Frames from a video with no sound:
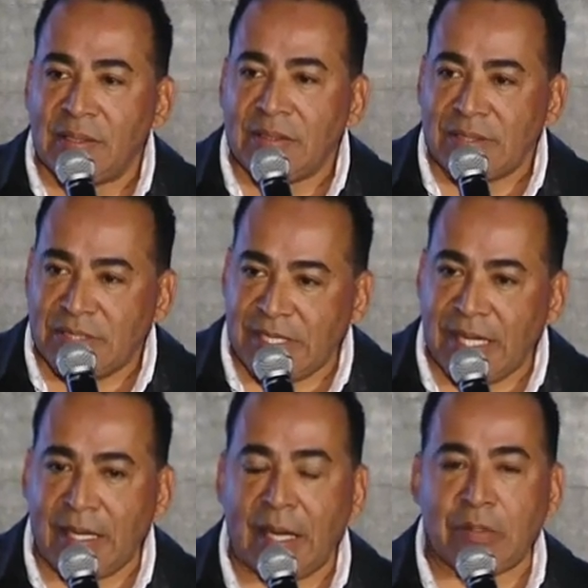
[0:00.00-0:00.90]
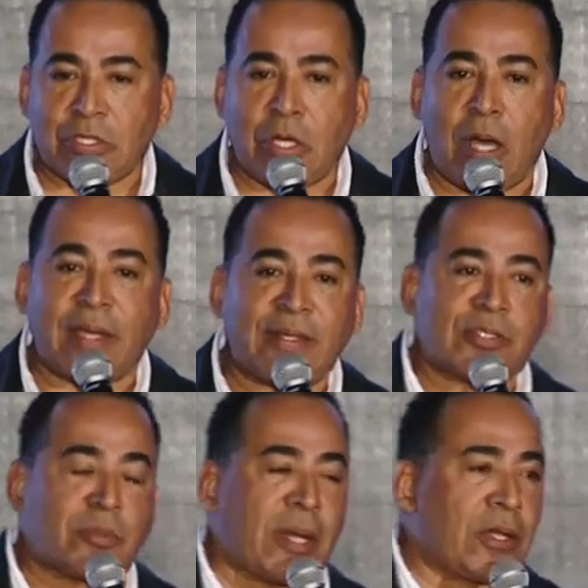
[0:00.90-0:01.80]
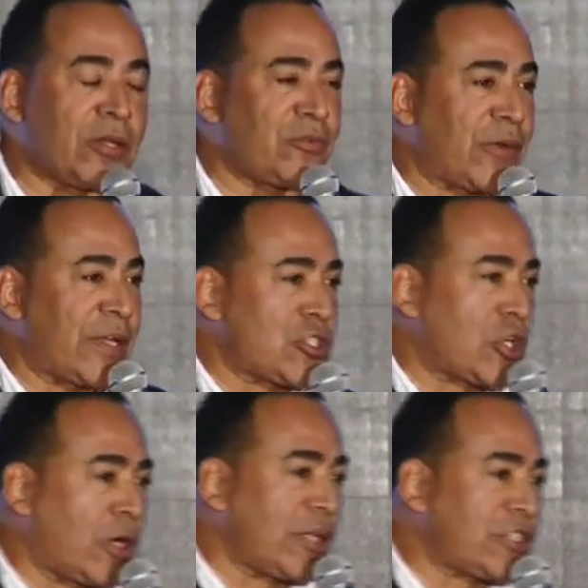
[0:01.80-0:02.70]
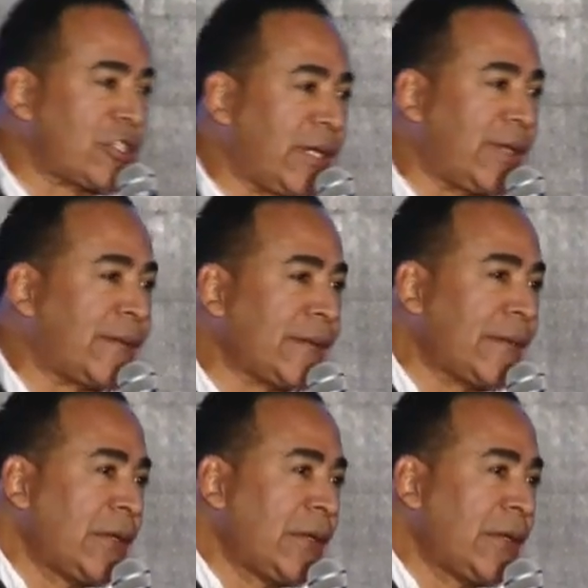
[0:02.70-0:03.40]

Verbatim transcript: sick. I was talking to my good friend Charlie Sheen.